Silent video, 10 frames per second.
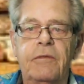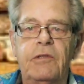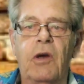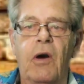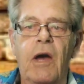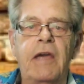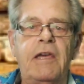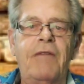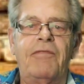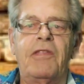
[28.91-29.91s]
so I
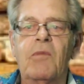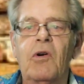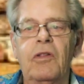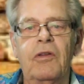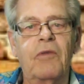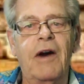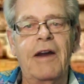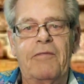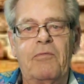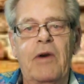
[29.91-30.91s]
give them all the right
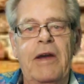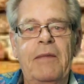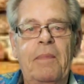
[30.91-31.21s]
of way.